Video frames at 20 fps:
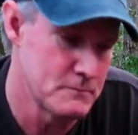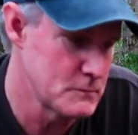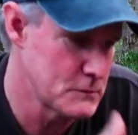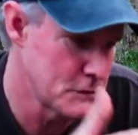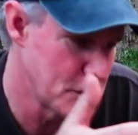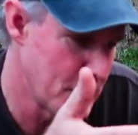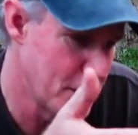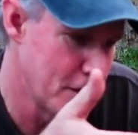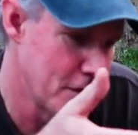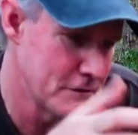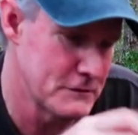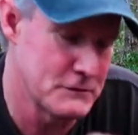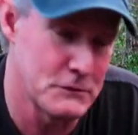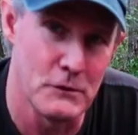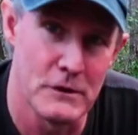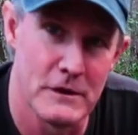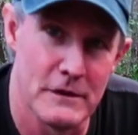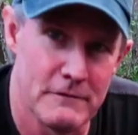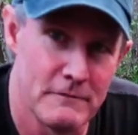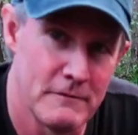so it's
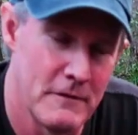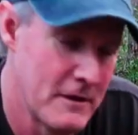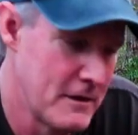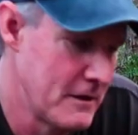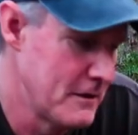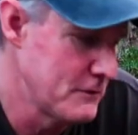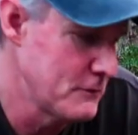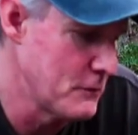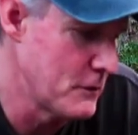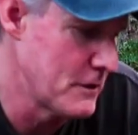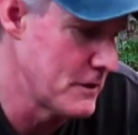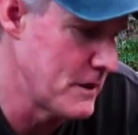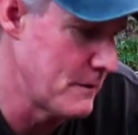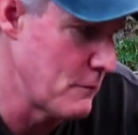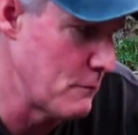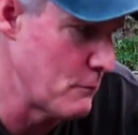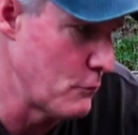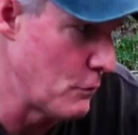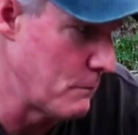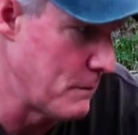quite a
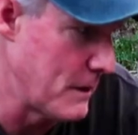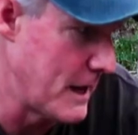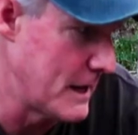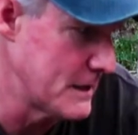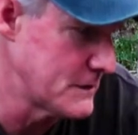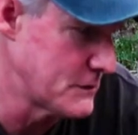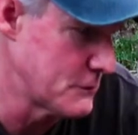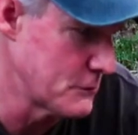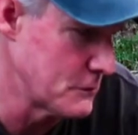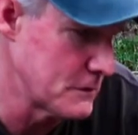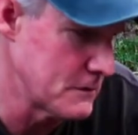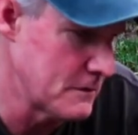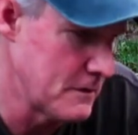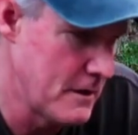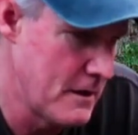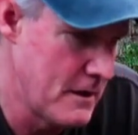number more parts to it.